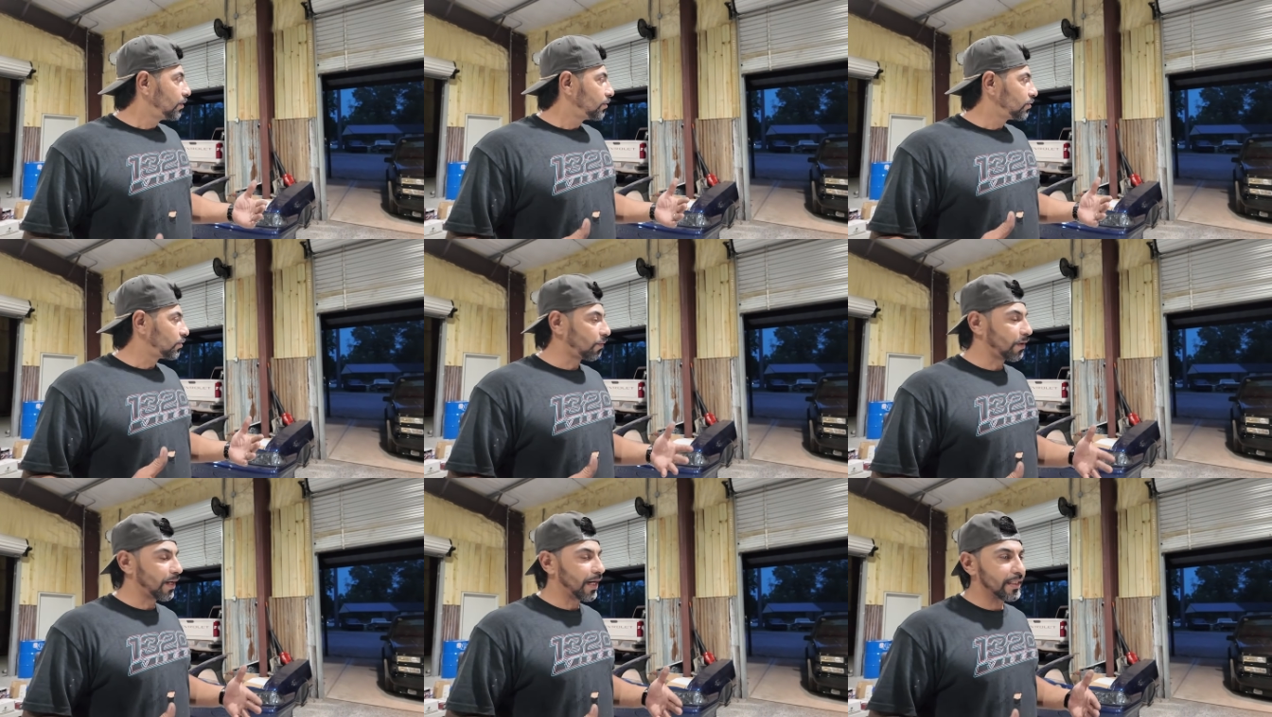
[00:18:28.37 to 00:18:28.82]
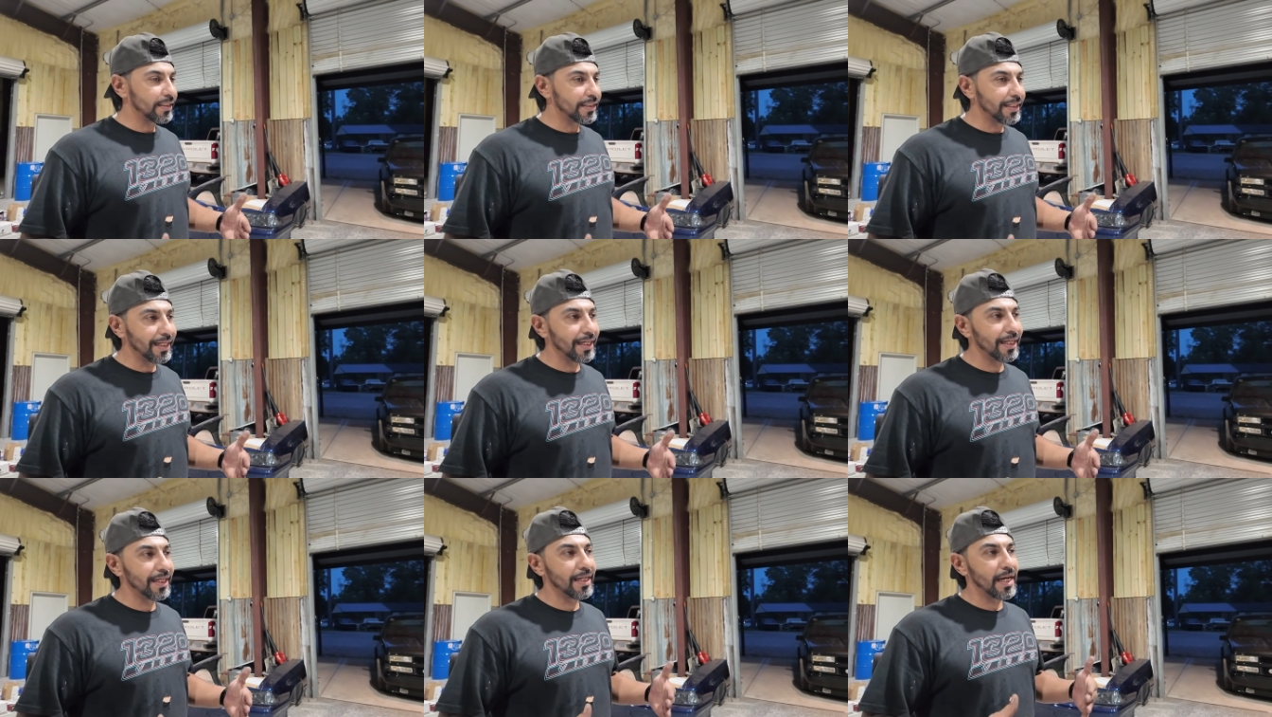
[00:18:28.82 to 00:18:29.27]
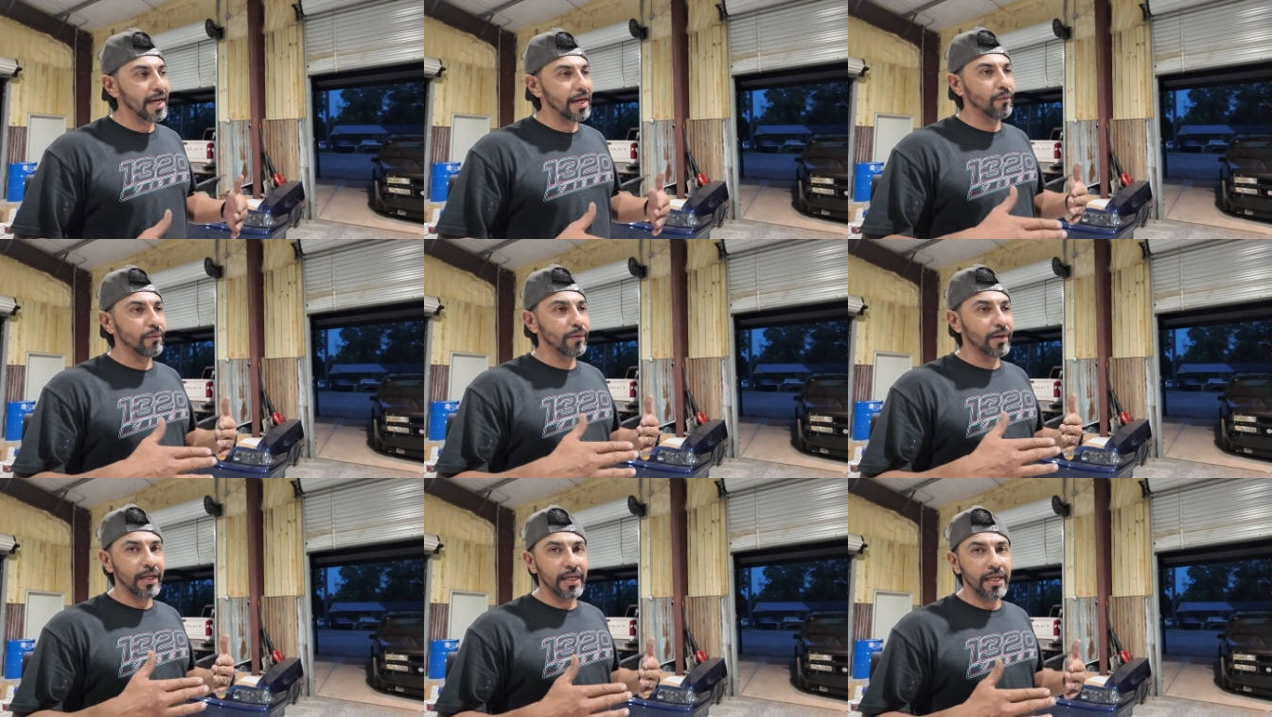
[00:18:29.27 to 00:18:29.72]
So what I did, I
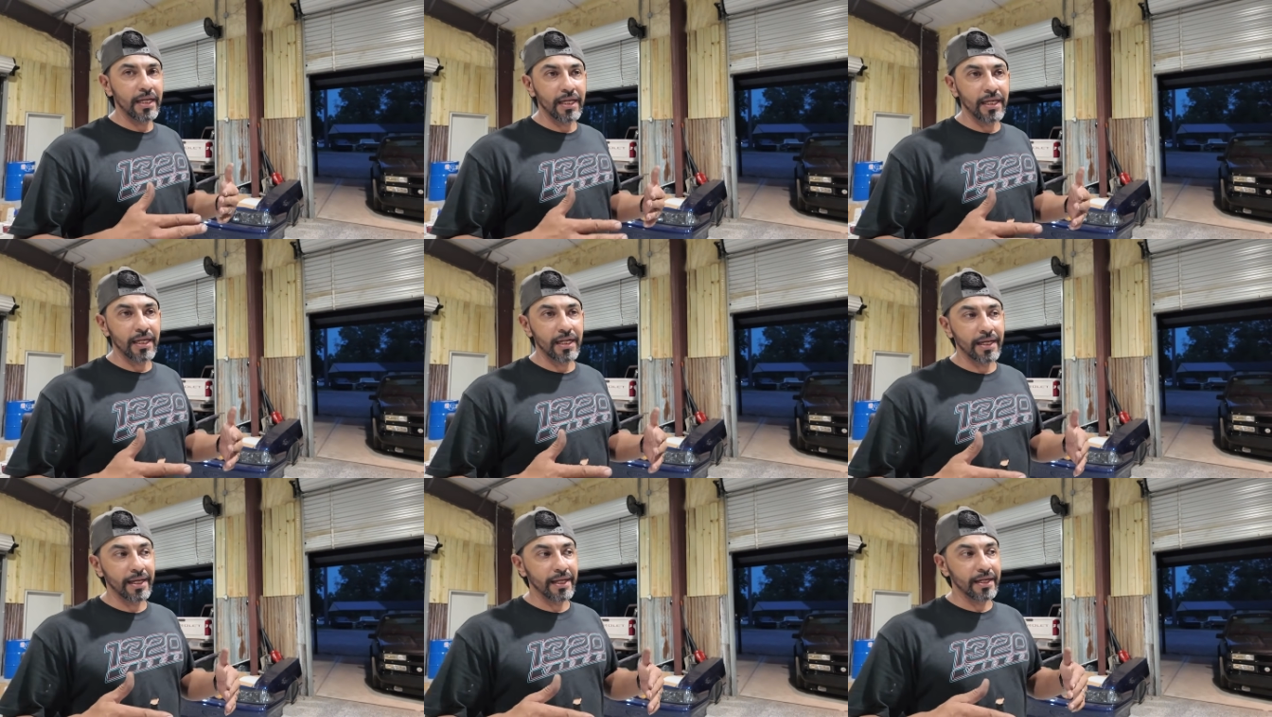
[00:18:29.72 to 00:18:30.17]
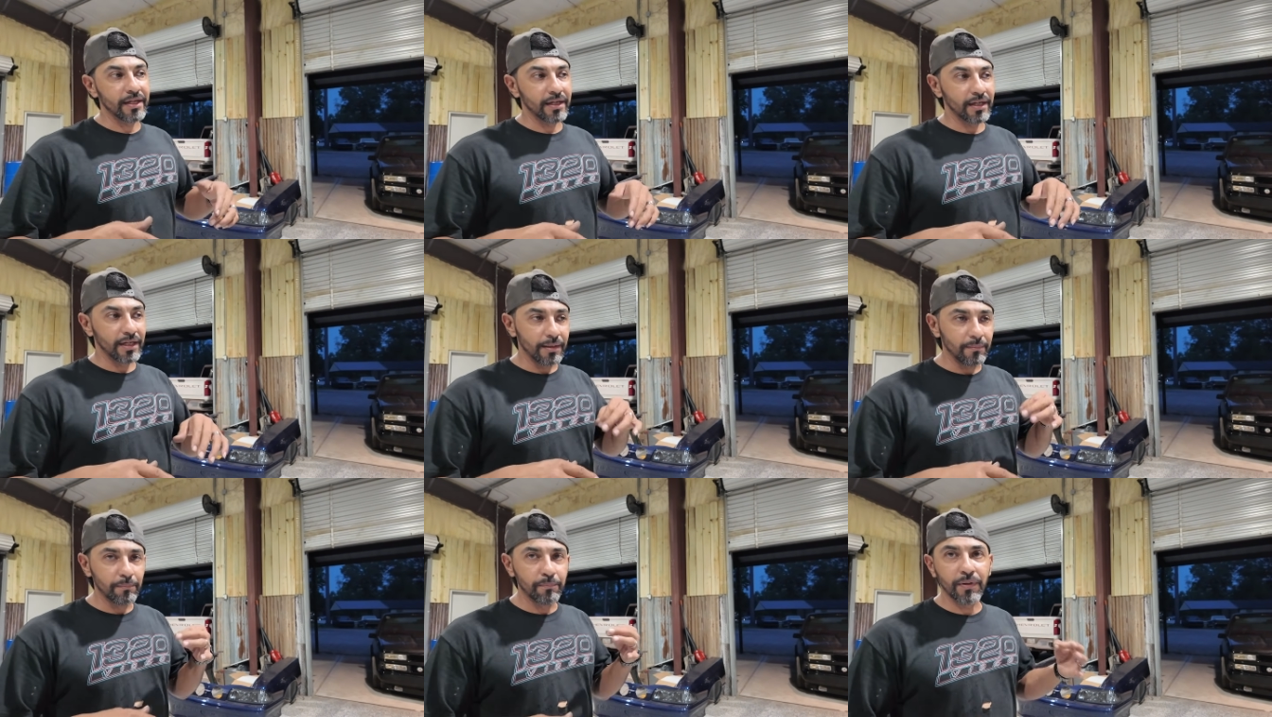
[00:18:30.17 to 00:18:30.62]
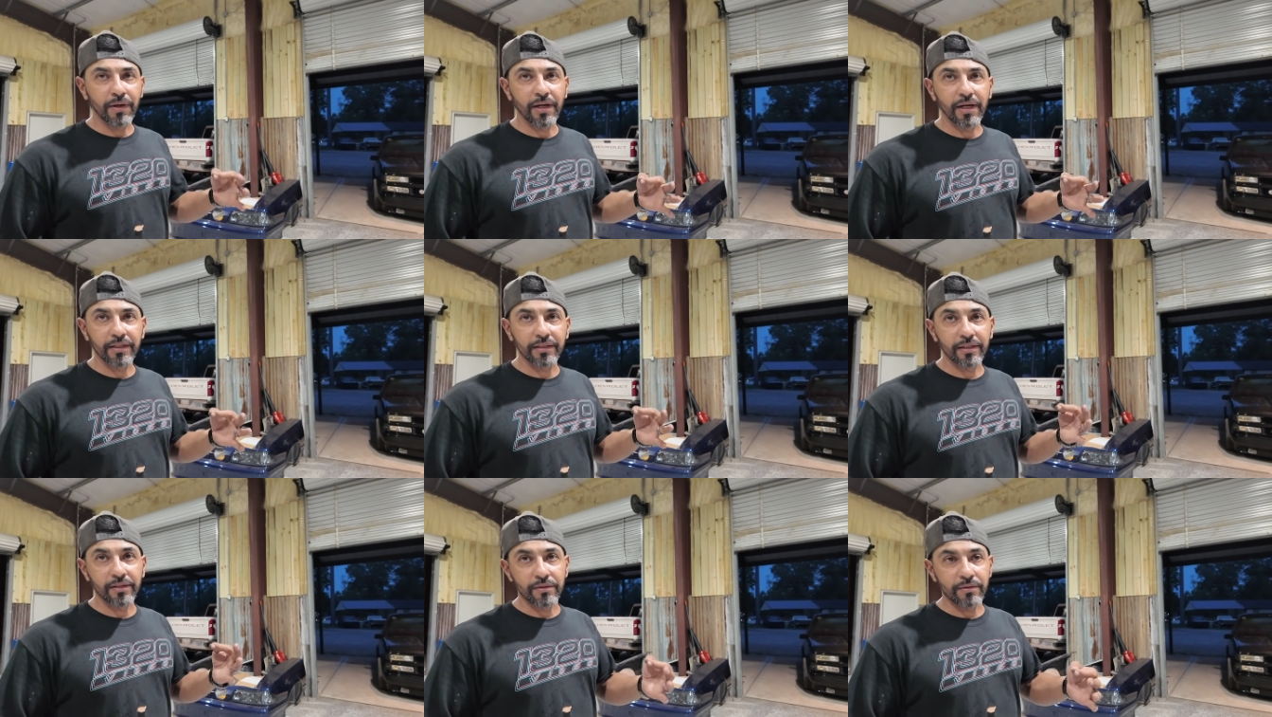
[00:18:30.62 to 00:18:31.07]
went ahead and
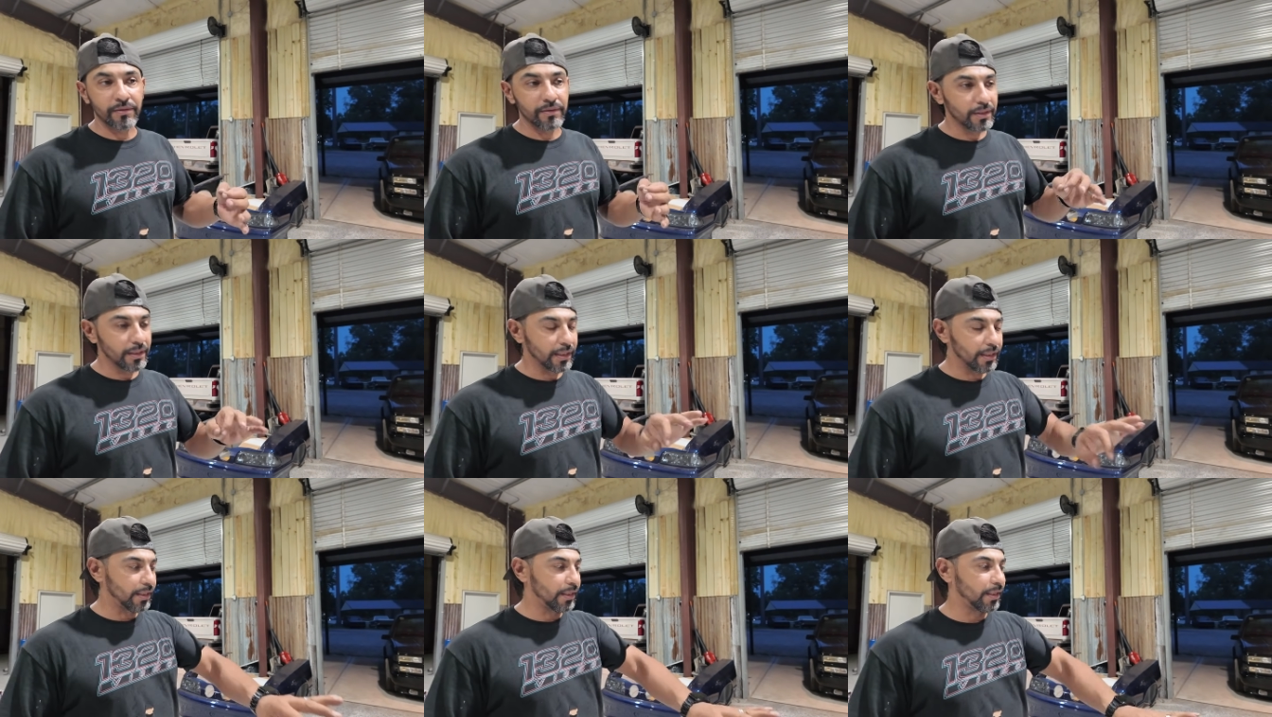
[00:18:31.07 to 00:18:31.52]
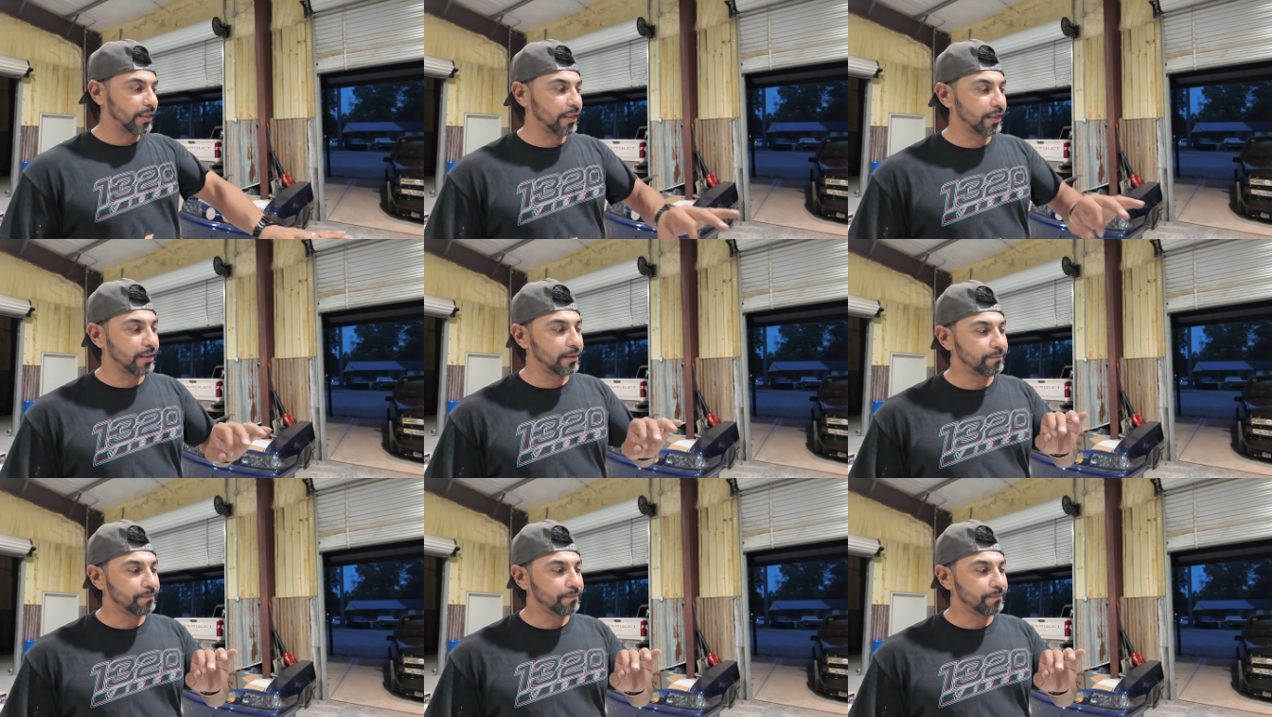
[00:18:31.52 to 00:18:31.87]
unplugged the